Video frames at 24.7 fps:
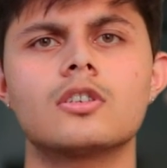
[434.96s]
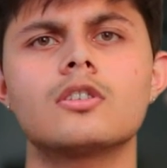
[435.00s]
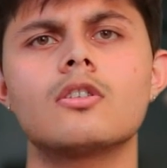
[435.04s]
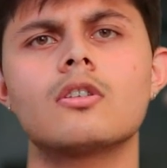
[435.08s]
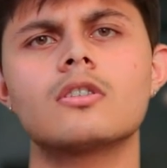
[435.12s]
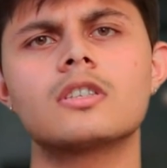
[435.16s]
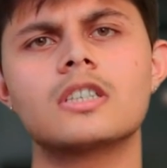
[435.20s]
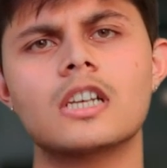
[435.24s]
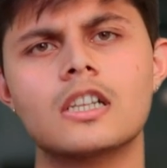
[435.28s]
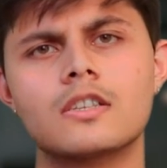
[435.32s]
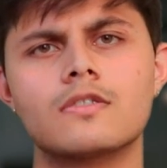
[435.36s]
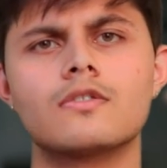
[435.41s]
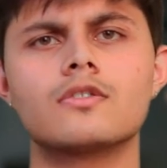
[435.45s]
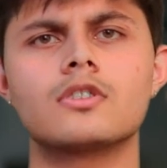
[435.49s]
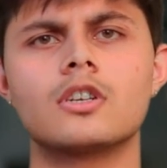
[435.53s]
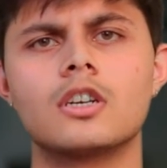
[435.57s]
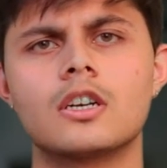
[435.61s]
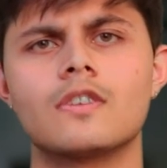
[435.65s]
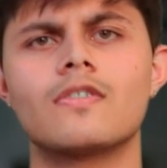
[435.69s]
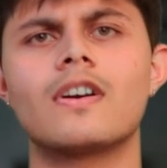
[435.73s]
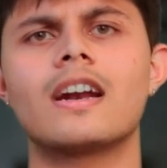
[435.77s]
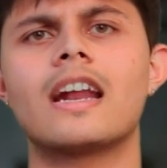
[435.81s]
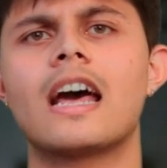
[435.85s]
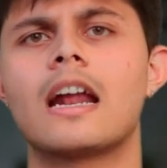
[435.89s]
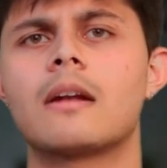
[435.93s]
or Salesforce
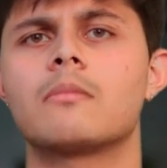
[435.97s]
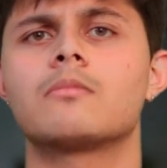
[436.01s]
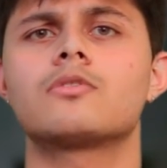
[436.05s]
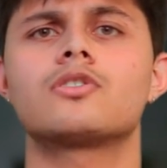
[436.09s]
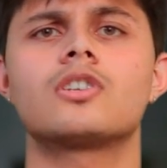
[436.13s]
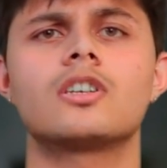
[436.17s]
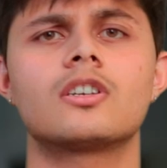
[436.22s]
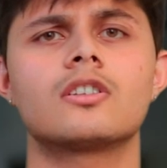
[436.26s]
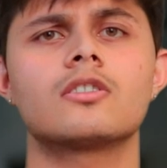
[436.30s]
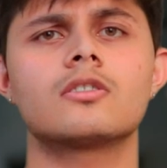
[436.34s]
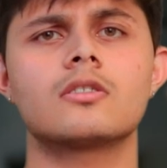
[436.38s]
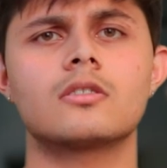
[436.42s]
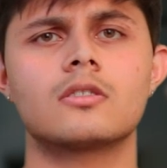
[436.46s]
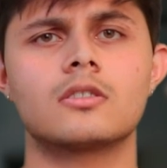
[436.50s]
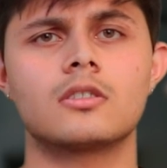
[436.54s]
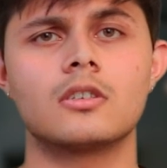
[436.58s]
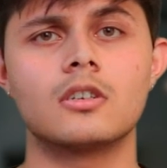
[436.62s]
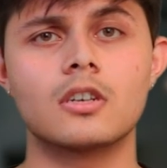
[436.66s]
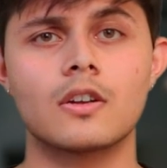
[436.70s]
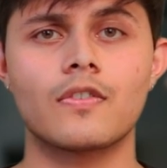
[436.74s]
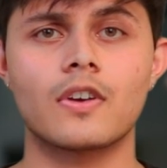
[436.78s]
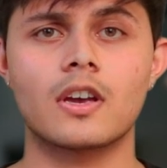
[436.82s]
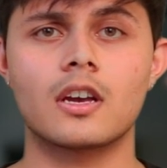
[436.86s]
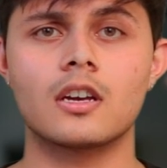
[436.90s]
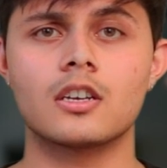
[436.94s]
certified administrator
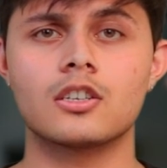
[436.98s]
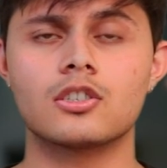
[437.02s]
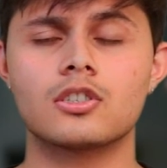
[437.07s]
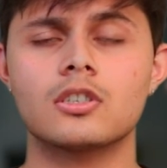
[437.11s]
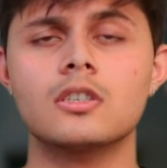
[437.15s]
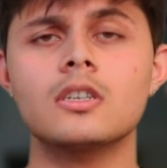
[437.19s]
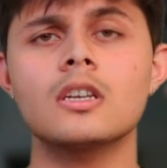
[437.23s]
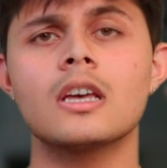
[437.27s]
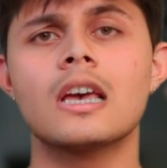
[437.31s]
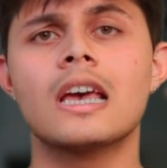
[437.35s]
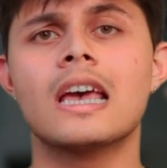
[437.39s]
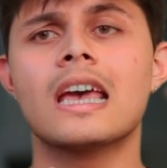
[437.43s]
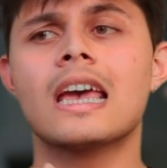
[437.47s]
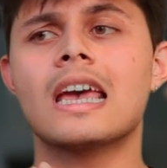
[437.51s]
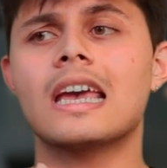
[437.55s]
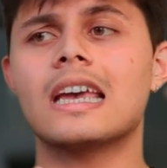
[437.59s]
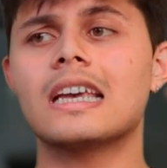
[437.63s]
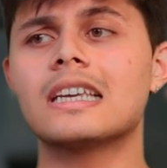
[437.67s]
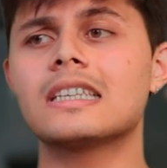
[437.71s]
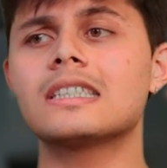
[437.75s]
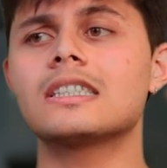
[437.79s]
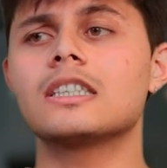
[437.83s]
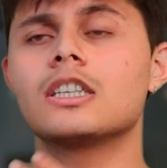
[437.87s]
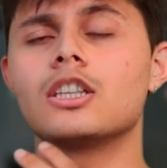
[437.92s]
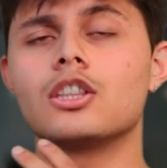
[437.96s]
certification
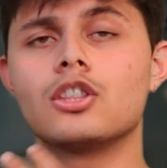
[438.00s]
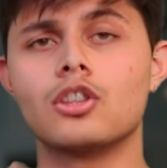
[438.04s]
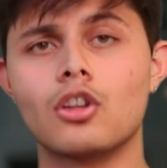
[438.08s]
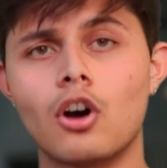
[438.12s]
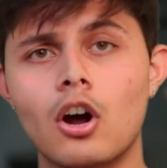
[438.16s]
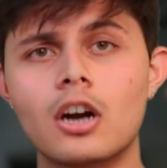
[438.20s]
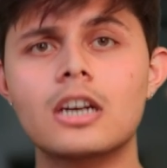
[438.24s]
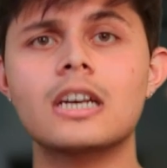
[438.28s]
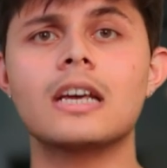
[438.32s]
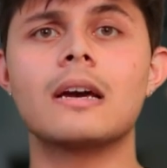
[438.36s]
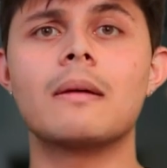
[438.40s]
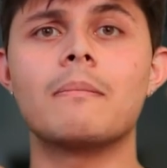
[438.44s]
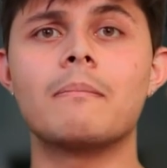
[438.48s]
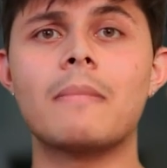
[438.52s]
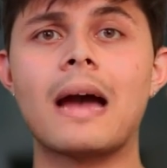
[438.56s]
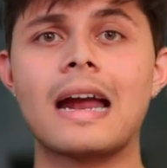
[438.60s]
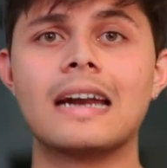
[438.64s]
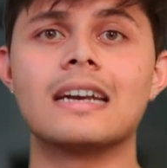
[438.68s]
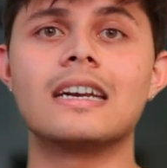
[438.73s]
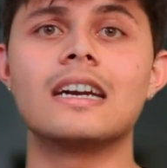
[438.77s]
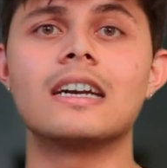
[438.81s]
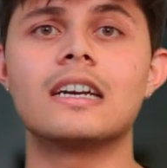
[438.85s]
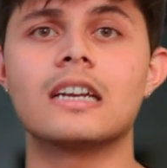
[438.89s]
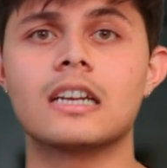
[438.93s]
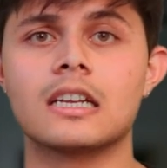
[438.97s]
is not
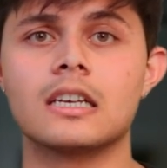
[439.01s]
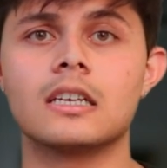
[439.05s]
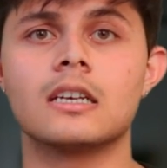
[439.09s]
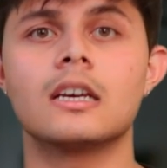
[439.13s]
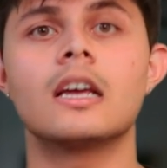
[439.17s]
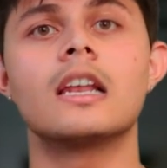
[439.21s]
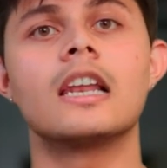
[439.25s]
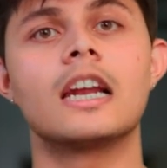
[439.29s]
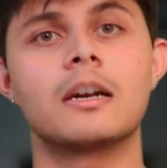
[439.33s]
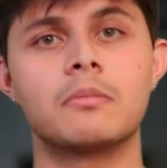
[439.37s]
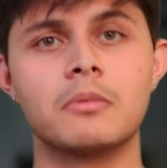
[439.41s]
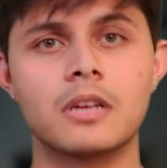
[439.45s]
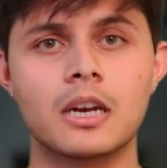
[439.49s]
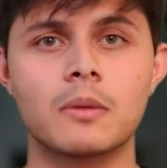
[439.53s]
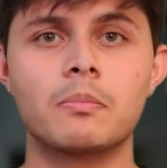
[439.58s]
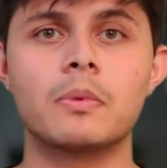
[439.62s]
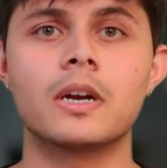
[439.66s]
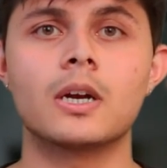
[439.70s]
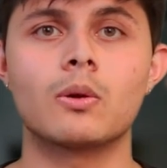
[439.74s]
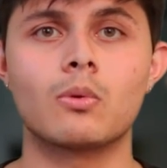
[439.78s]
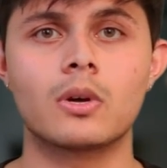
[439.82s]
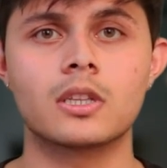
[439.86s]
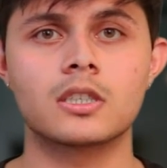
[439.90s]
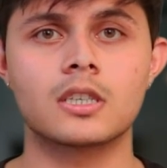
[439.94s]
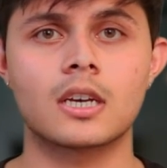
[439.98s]
mandatory. Let me
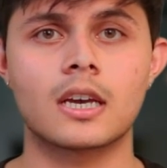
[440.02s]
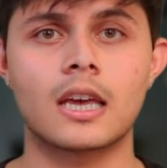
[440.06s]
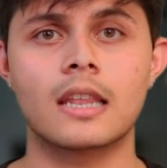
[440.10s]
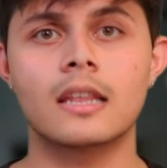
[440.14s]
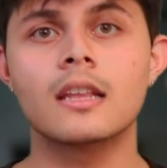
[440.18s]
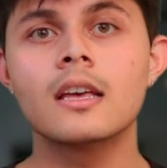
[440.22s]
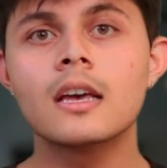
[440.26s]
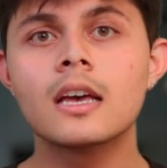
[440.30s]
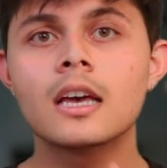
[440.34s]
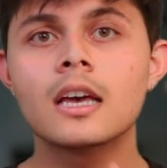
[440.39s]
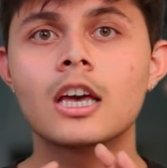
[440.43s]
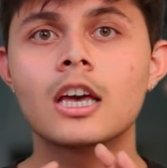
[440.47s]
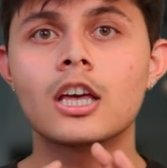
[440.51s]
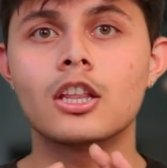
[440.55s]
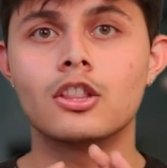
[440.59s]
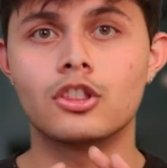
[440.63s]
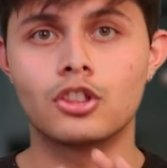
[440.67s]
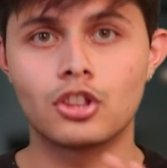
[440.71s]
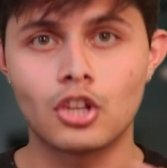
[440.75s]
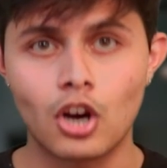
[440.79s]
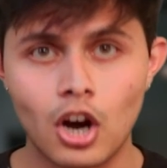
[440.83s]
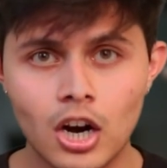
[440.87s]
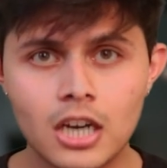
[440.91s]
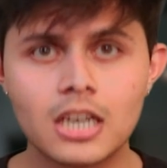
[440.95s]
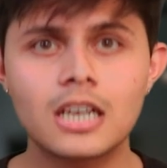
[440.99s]
repeat once again,
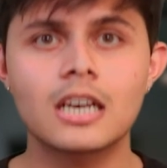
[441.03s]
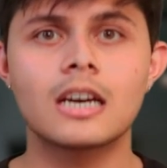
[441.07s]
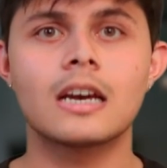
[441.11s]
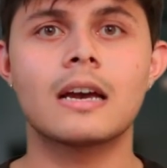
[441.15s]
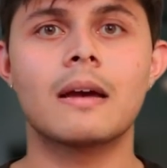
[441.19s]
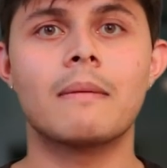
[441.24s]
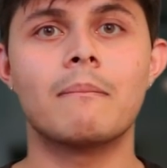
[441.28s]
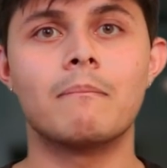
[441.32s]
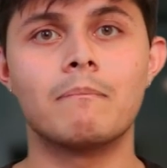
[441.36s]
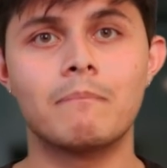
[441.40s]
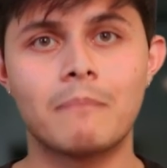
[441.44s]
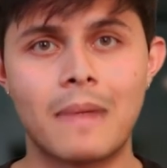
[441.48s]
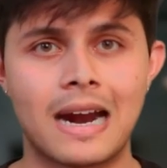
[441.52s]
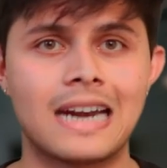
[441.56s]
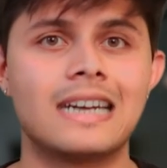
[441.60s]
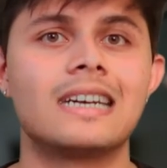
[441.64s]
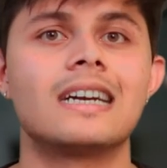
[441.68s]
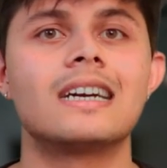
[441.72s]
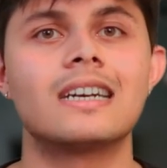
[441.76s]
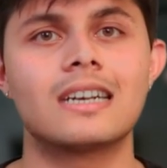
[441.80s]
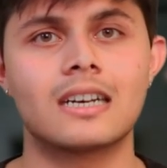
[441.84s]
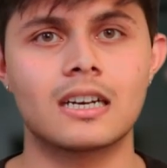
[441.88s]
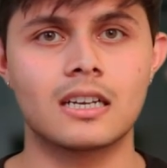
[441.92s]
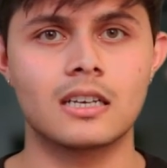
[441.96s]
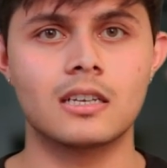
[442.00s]
not
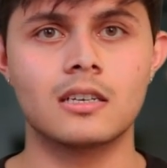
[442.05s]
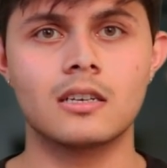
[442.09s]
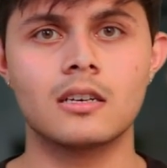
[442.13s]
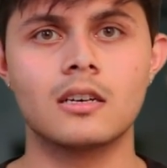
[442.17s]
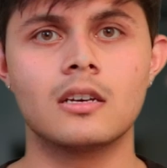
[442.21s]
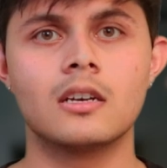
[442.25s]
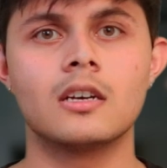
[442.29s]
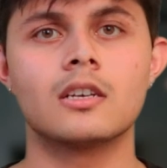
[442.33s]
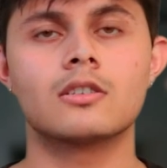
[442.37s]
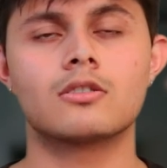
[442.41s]
mandatory.